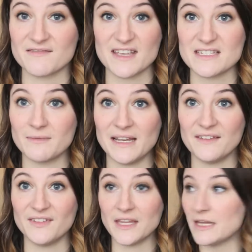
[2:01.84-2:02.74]
let's face it, we
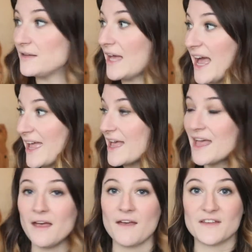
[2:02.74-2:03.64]
live in the U K,
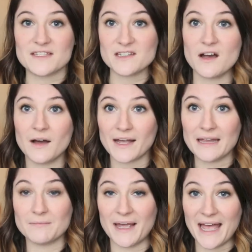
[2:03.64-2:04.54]
if it's dark
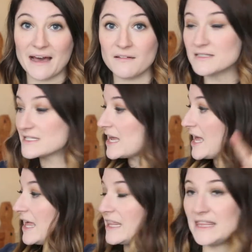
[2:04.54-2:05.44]
in my house,
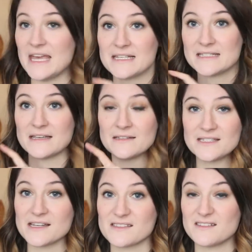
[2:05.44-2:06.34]
this
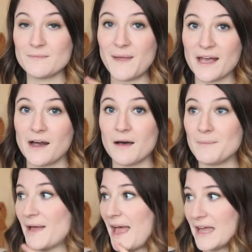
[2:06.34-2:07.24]
doesn't pick
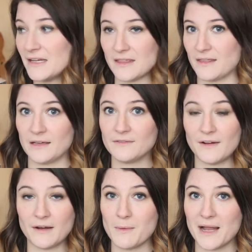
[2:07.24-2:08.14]
up anything
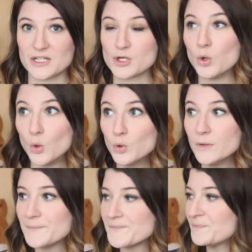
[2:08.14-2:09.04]
very well at
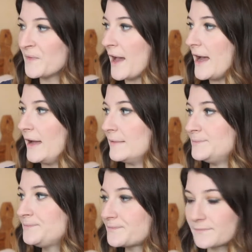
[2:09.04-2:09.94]
all,
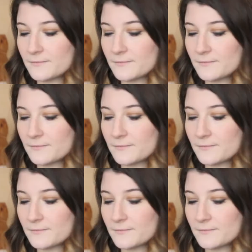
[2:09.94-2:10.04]
um,